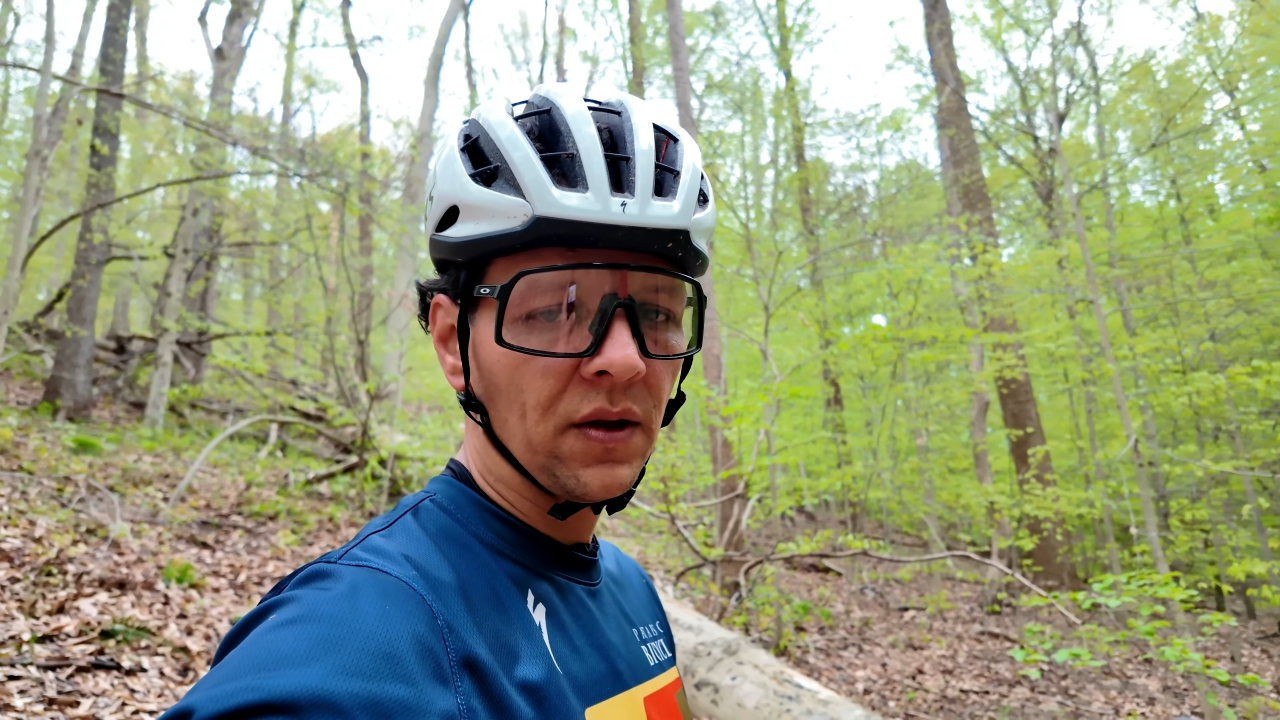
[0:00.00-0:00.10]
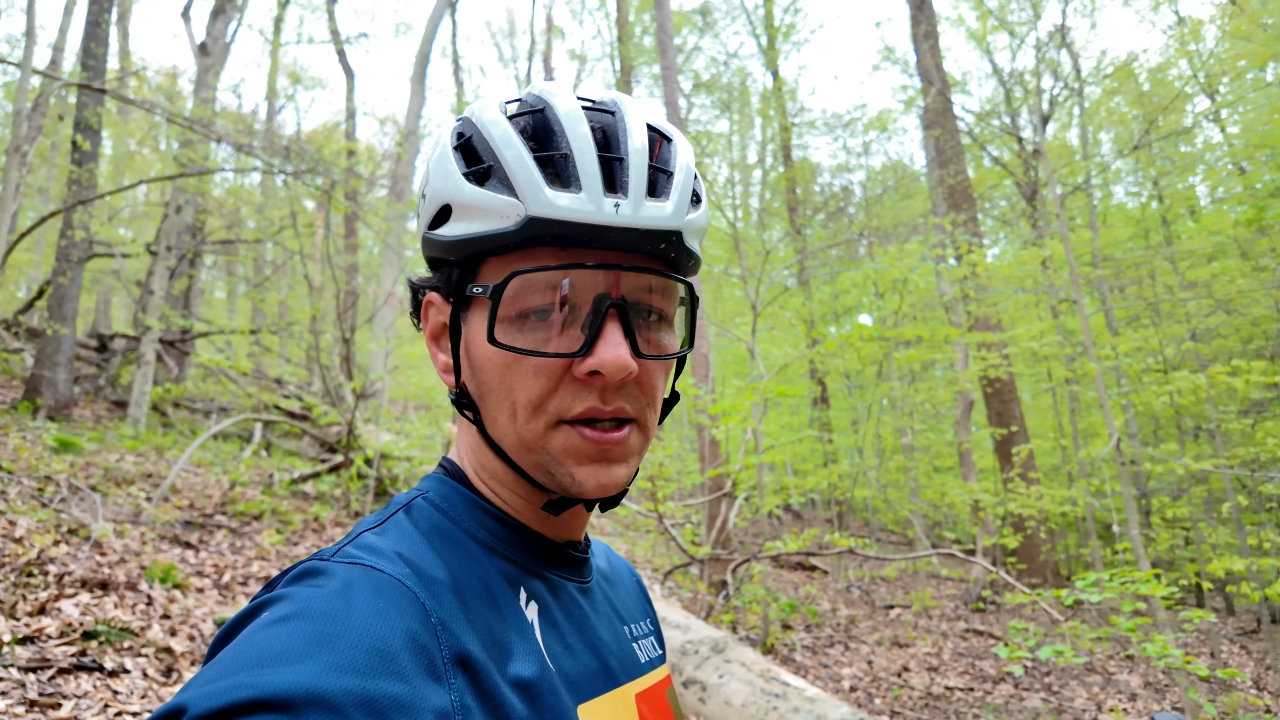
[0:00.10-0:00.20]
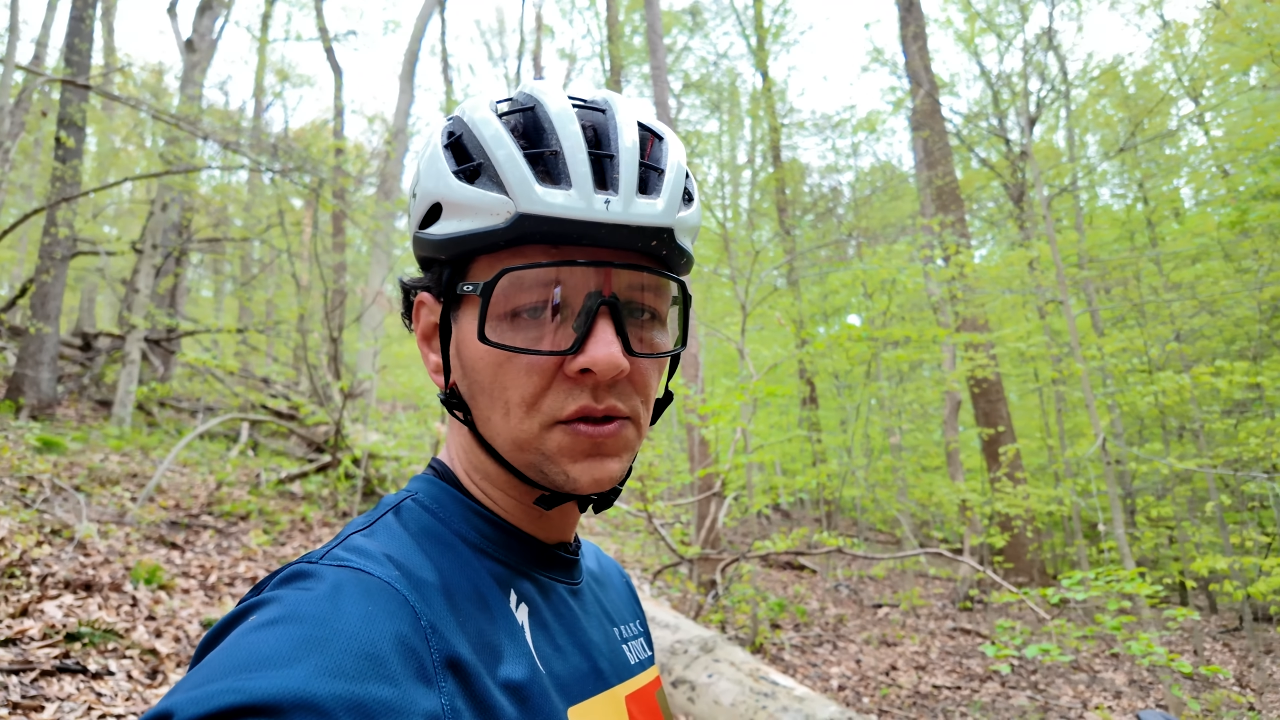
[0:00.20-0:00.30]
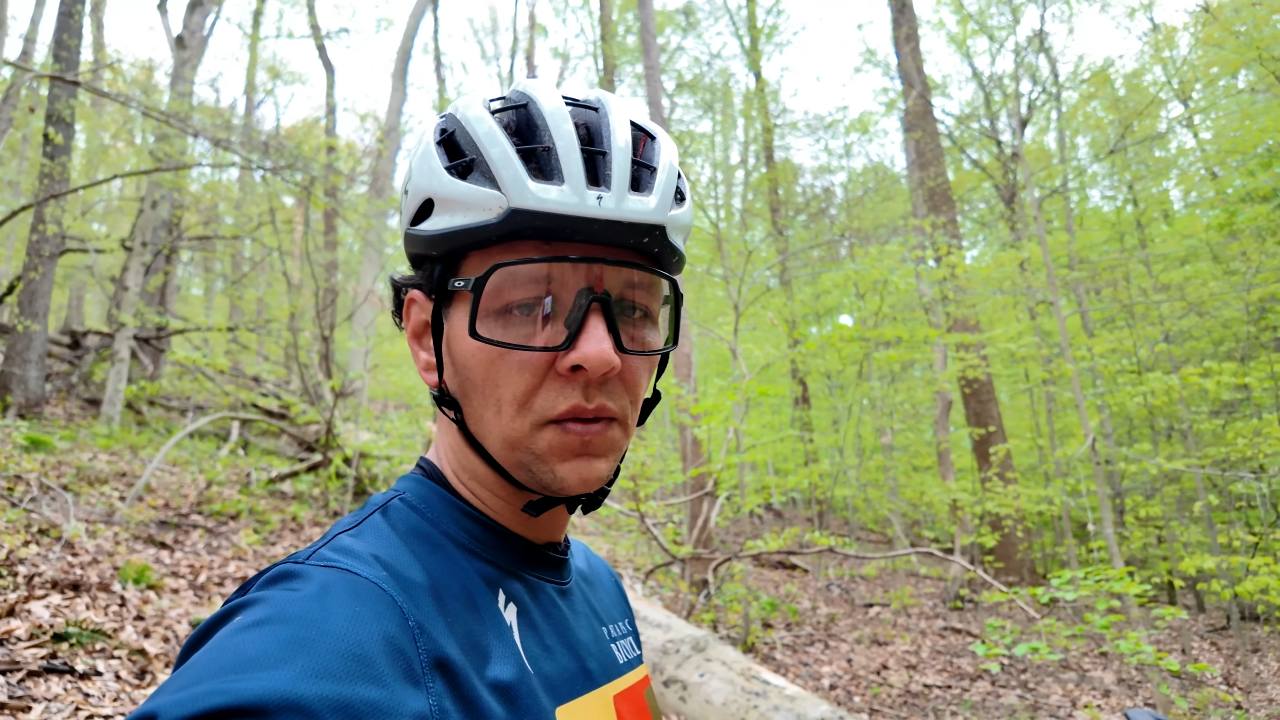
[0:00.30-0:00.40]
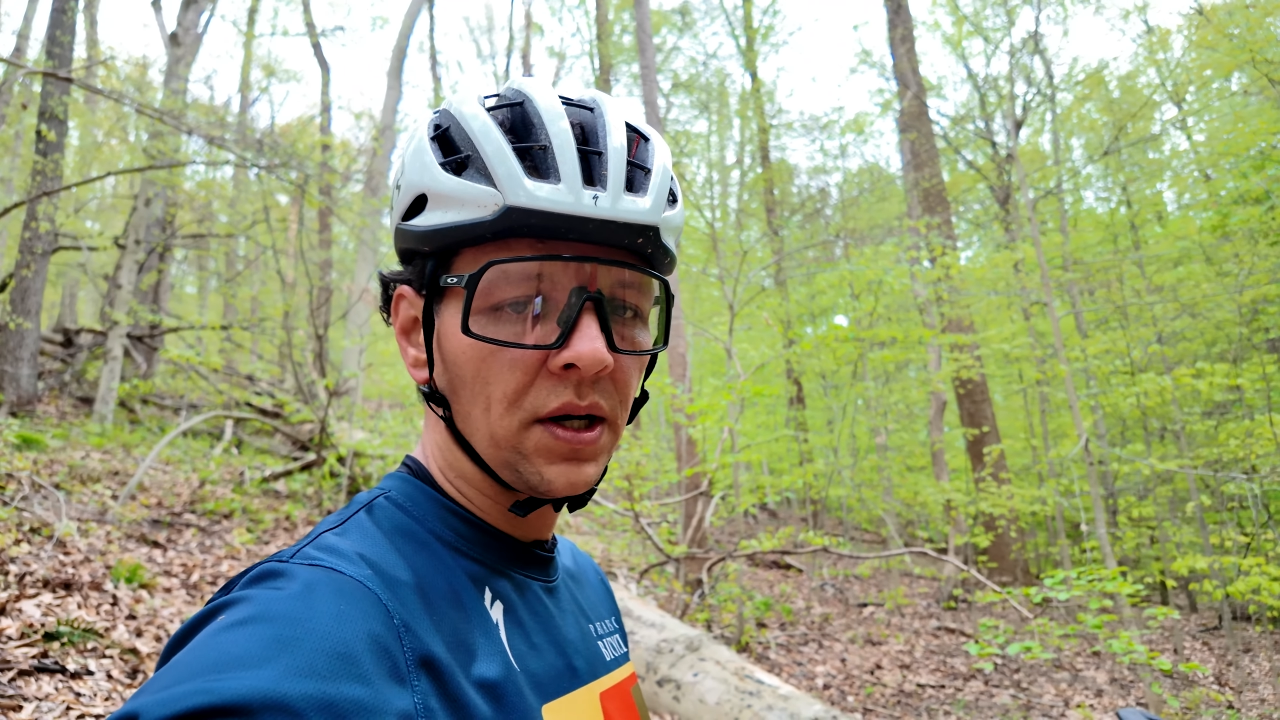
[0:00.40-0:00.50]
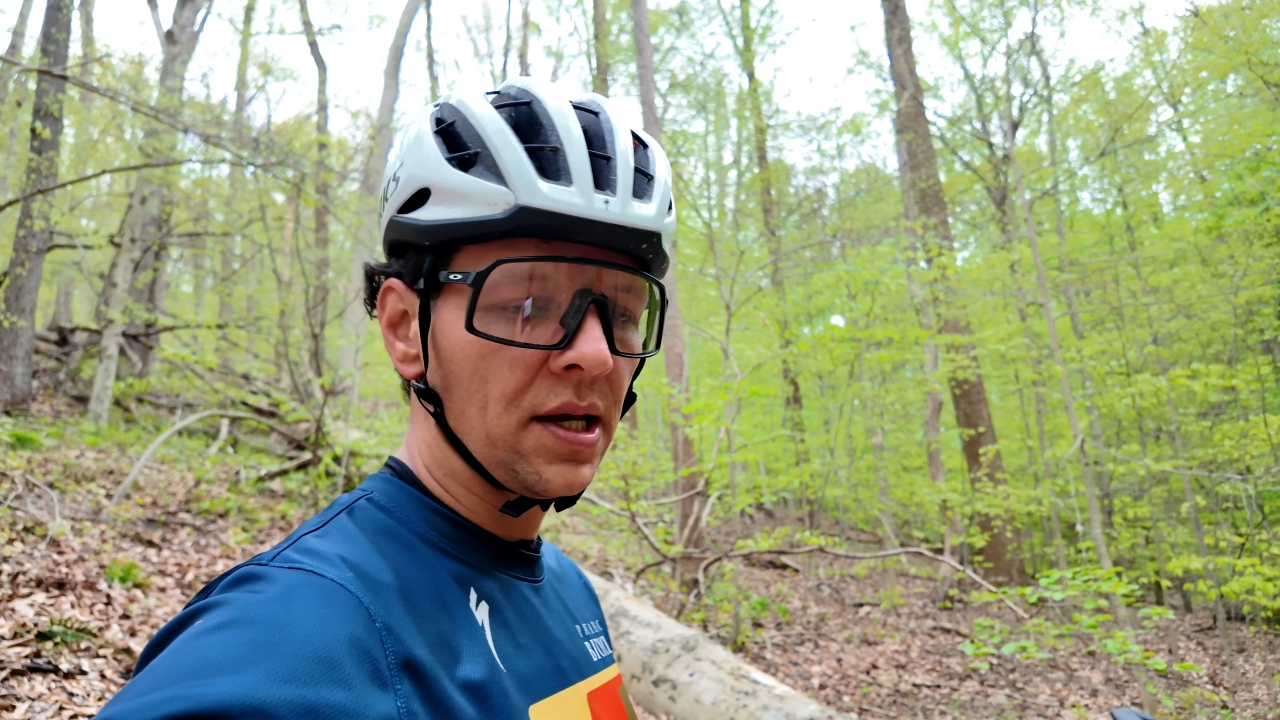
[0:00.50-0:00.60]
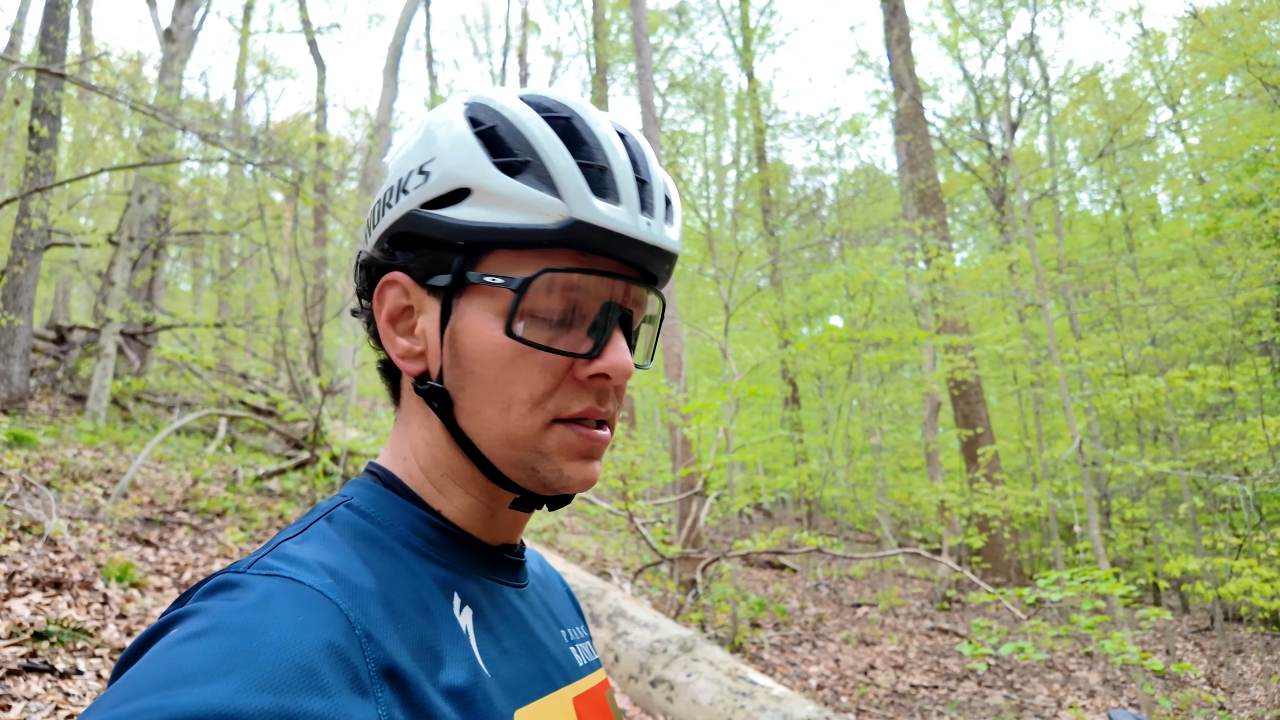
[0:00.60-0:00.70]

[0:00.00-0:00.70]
this one